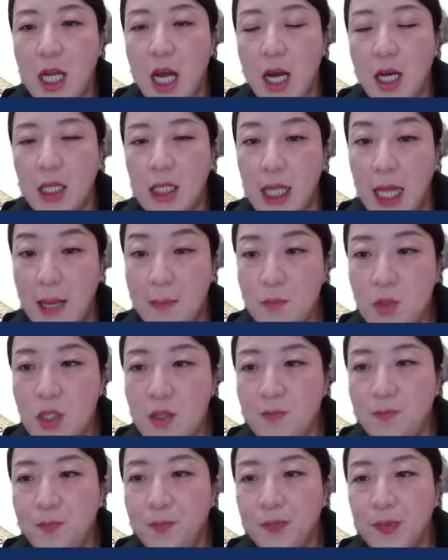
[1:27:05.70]

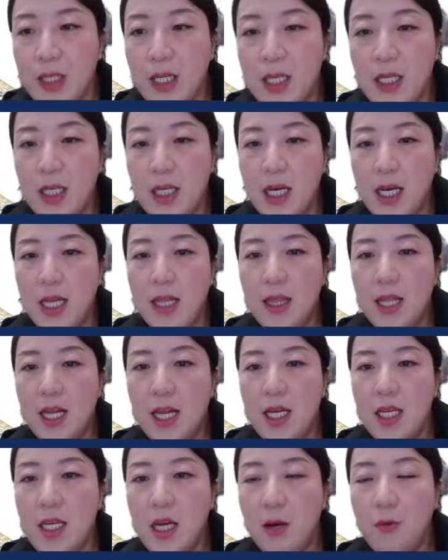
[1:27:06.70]
claims. And
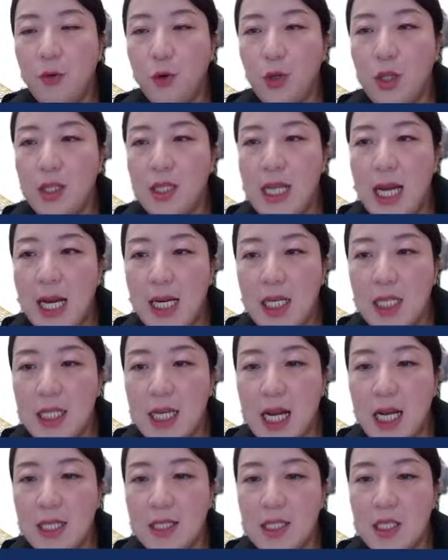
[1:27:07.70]
then for the data
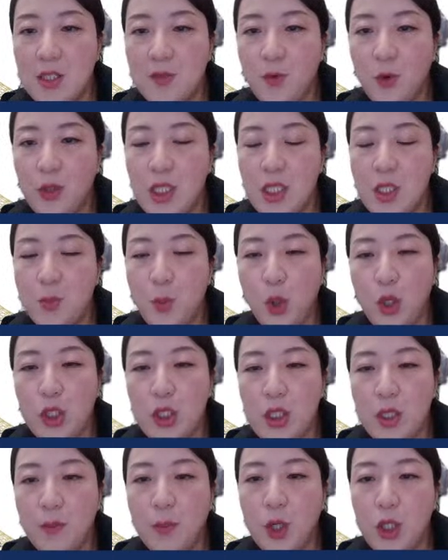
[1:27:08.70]
analysis for this
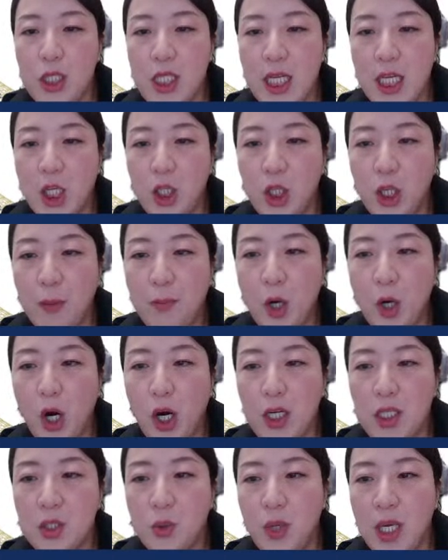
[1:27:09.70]
particular
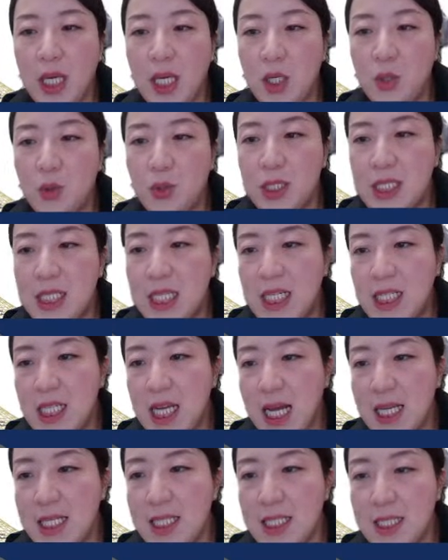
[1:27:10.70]
part, we use
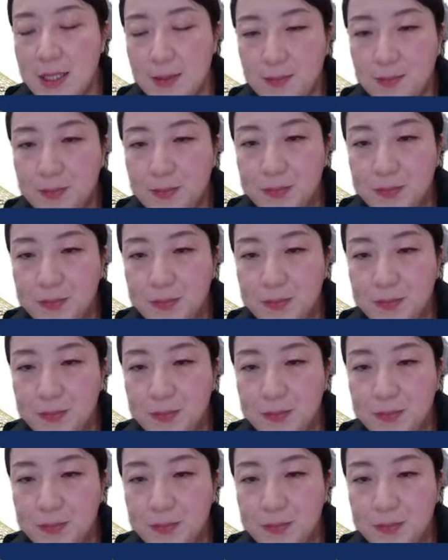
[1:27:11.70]
t-test.